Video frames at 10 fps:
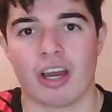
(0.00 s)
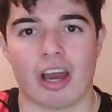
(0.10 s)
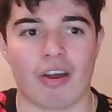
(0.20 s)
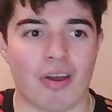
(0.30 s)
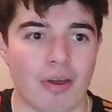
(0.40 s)

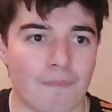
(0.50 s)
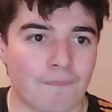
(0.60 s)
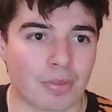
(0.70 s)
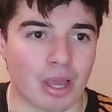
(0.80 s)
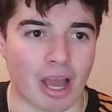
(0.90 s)

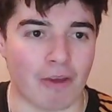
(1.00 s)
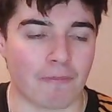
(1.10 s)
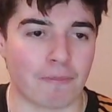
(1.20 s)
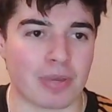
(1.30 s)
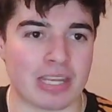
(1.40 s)

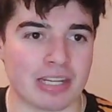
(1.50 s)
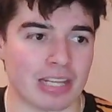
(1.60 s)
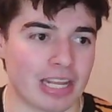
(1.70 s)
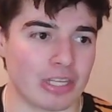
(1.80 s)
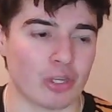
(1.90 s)
have been
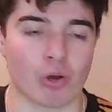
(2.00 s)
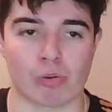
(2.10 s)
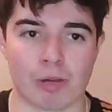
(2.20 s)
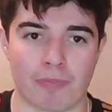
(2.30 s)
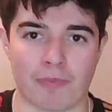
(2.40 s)
in
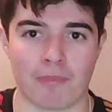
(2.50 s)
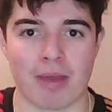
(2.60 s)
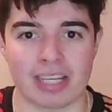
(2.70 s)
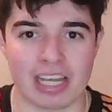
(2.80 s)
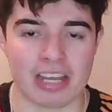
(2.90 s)
Europe for
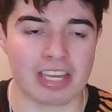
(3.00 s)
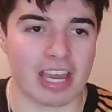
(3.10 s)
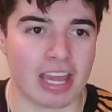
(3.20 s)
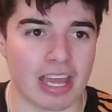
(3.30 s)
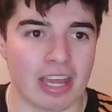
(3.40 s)
many a
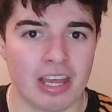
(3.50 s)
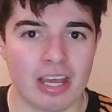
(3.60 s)
year,